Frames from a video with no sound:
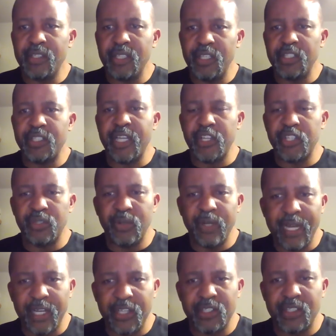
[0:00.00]
intentional
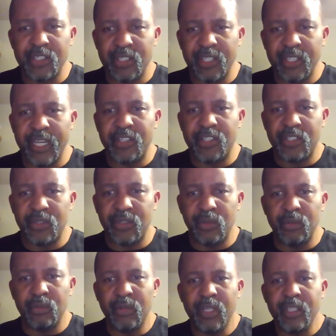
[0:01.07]
actions led
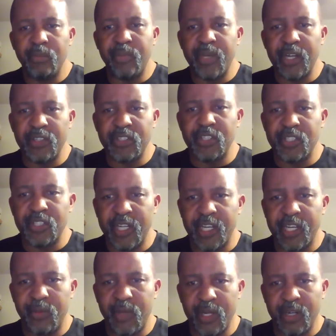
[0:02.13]
to the better
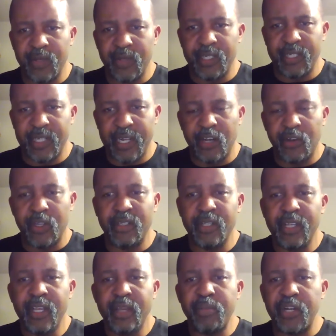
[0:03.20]
society we are right now and
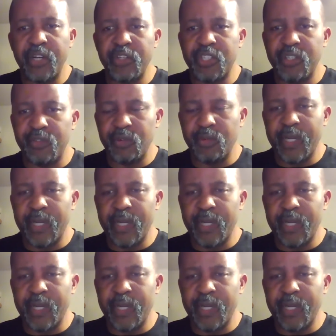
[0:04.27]
better civil